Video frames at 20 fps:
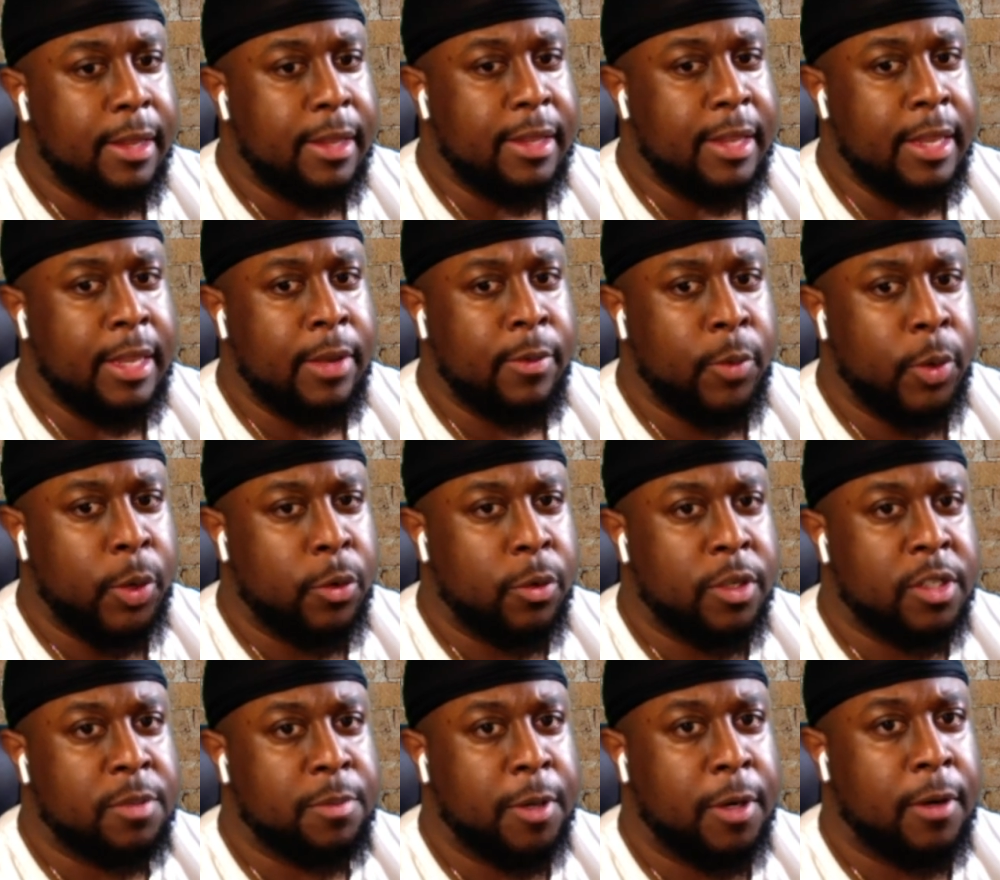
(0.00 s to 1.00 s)
The thing with
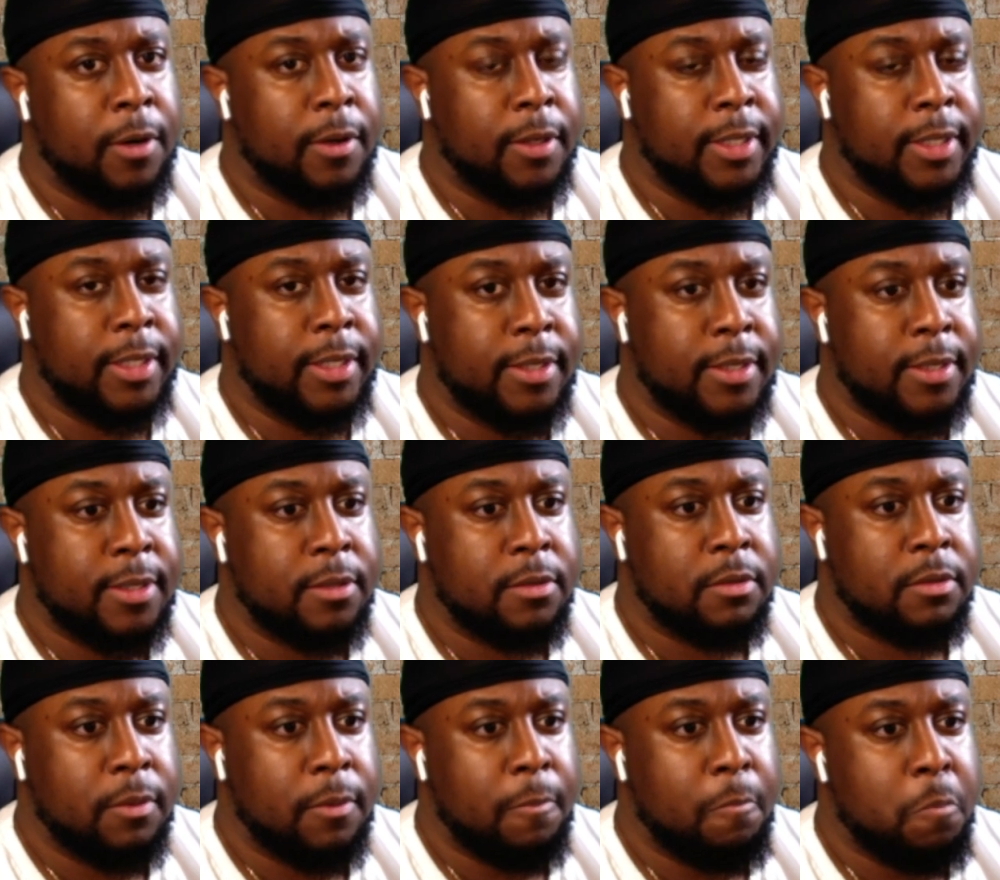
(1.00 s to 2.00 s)
Chris Paul
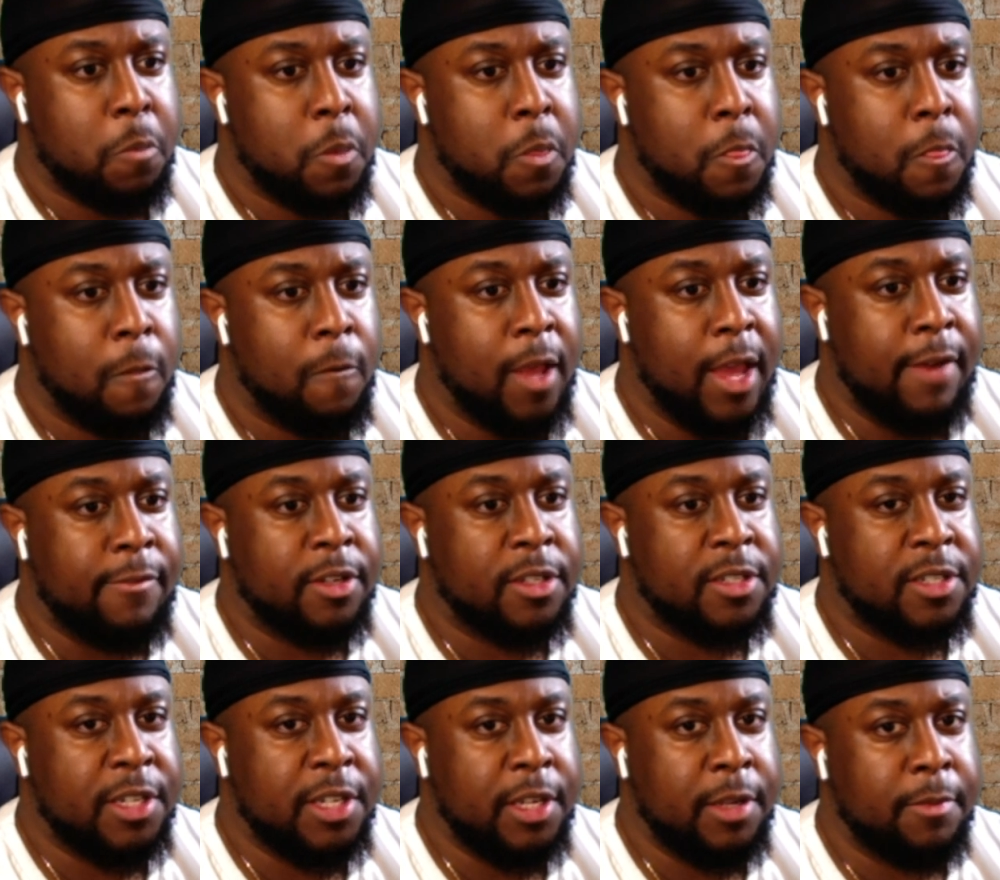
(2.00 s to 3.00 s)
is you have
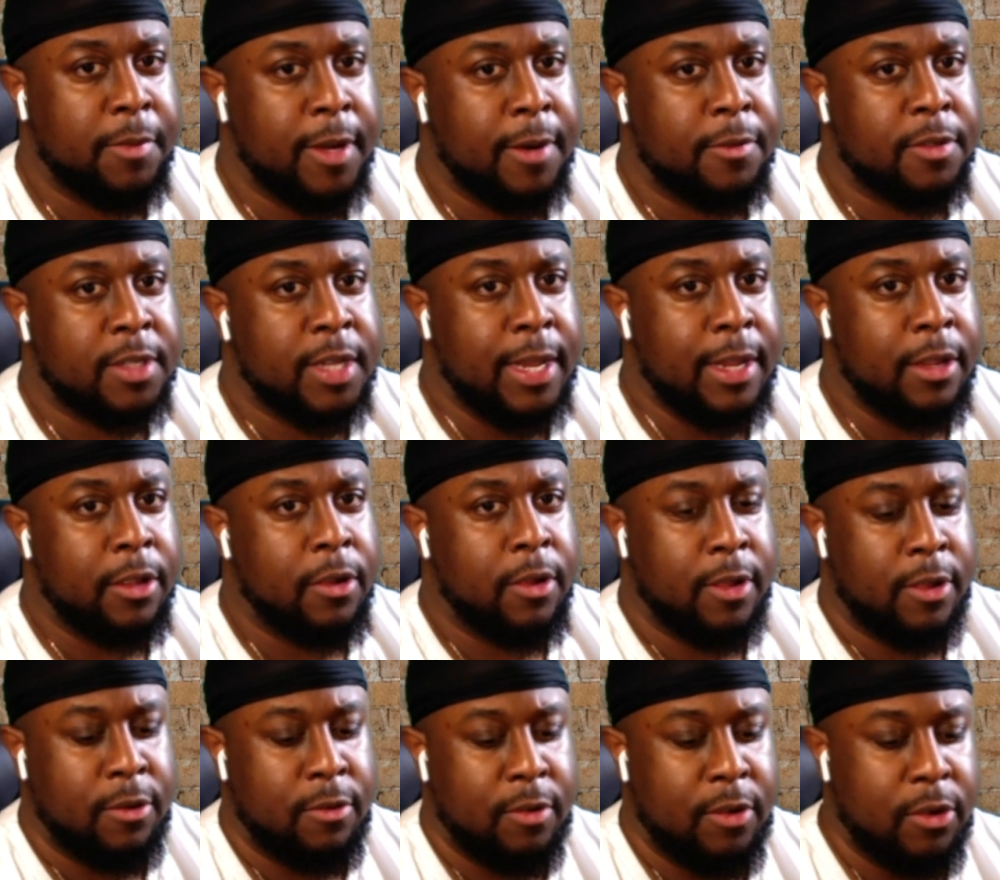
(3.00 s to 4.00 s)
a team that was out.
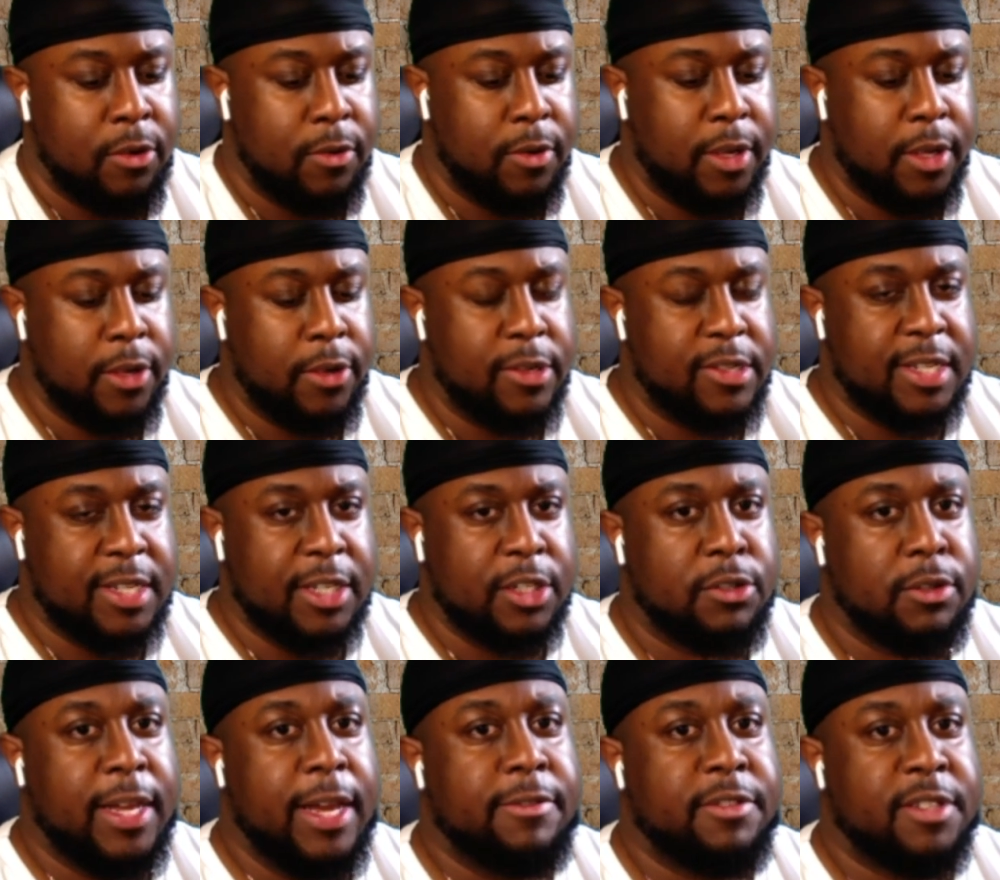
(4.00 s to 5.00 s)
You
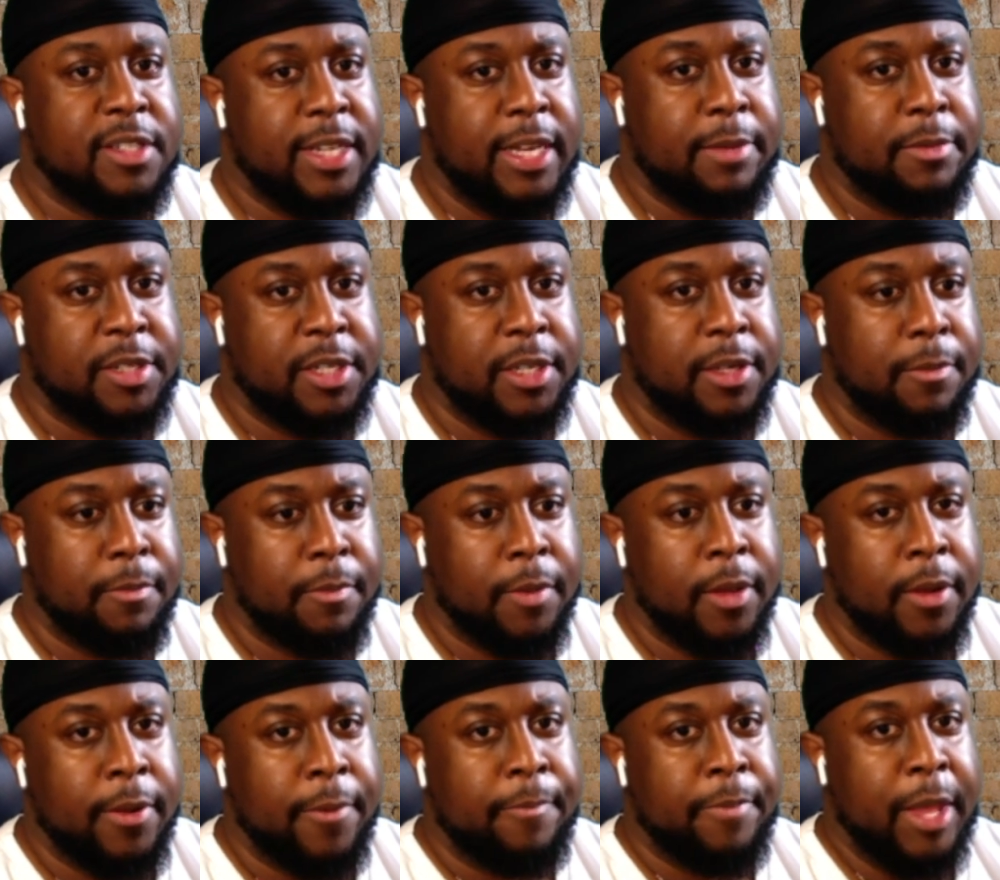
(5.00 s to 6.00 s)
essentially have the same team
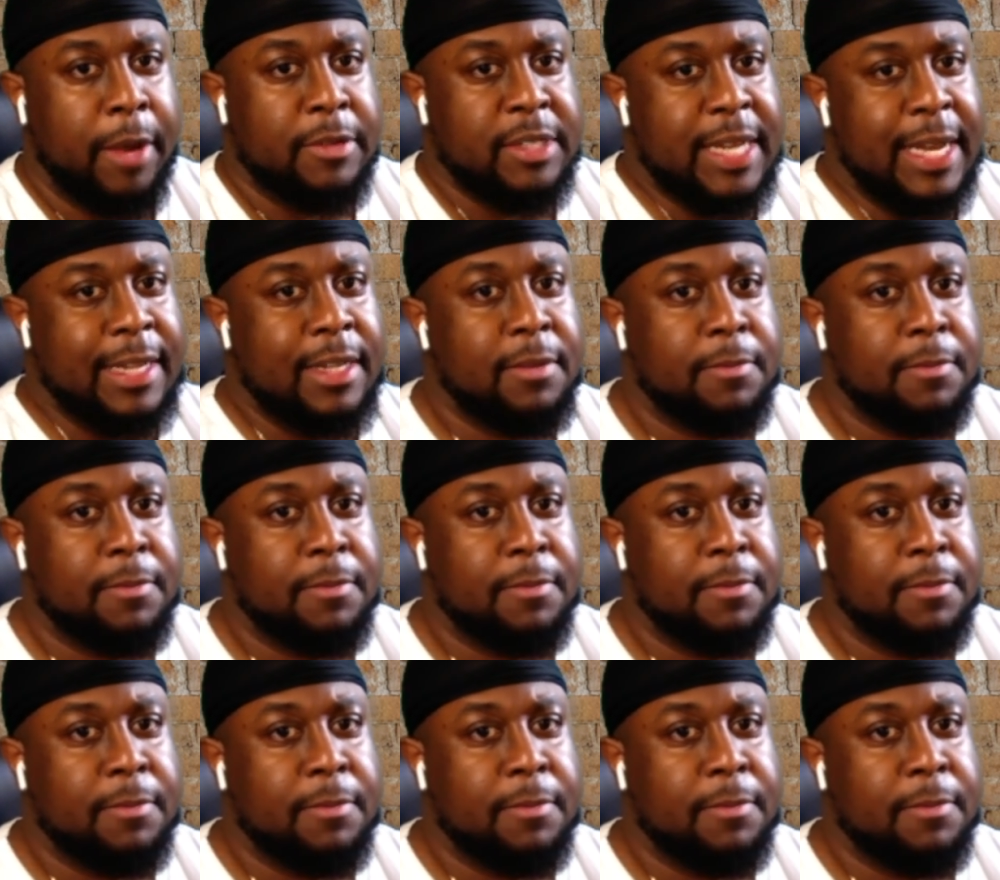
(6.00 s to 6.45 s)
that was